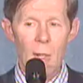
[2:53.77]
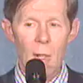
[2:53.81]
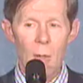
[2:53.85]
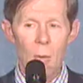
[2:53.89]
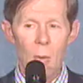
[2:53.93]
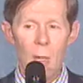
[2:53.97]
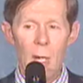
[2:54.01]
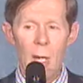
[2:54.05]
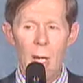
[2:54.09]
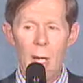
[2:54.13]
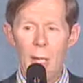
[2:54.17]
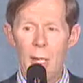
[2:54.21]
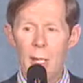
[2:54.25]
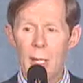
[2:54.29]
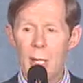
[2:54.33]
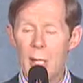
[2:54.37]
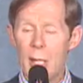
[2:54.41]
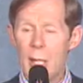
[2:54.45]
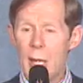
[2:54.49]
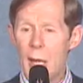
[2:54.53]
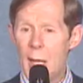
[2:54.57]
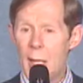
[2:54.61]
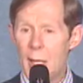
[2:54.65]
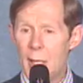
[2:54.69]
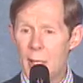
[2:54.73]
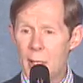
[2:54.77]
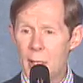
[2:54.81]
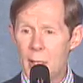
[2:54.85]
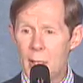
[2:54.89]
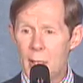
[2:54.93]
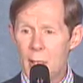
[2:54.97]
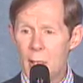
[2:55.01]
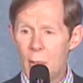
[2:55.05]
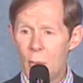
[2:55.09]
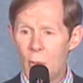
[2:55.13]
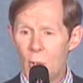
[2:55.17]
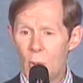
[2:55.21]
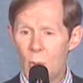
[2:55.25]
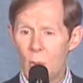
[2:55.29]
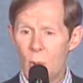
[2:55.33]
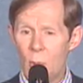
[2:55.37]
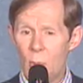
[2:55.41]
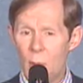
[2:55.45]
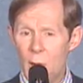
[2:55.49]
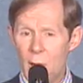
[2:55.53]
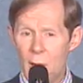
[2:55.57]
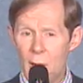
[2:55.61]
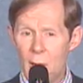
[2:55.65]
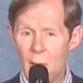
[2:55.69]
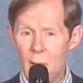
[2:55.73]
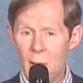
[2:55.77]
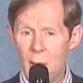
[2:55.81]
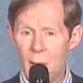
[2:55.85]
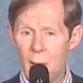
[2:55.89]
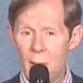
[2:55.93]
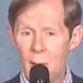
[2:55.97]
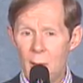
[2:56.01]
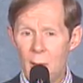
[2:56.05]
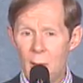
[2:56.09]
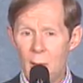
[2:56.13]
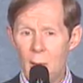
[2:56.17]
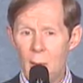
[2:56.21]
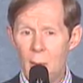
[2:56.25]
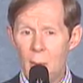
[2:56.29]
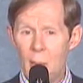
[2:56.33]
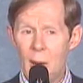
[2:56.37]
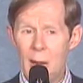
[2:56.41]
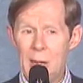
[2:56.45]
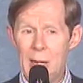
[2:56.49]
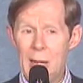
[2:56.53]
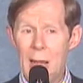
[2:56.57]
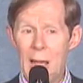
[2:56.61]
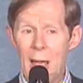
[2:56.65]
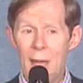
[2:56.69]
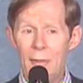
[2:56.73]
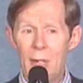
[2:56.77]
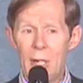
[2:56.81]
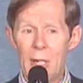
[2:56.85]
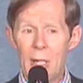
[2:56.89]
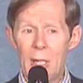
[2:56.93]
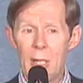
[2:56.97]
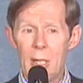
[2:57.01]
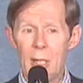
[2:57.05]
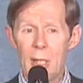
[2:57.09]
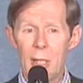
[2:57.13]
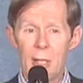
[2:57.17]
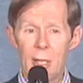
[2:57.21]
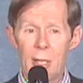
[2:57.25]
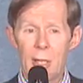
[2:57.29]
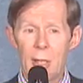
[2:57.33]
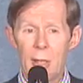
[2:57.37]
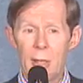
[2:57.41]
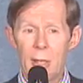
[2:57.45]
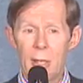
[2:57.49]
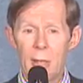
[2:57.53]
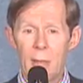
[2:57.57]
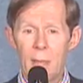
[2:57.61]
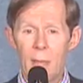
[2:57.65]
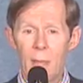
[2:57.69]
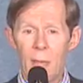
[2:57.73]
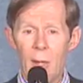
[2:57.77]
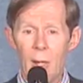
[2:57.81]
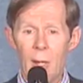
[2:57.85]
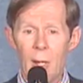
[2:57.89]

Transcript: We had an analysis that was prepared by Navigate Consulting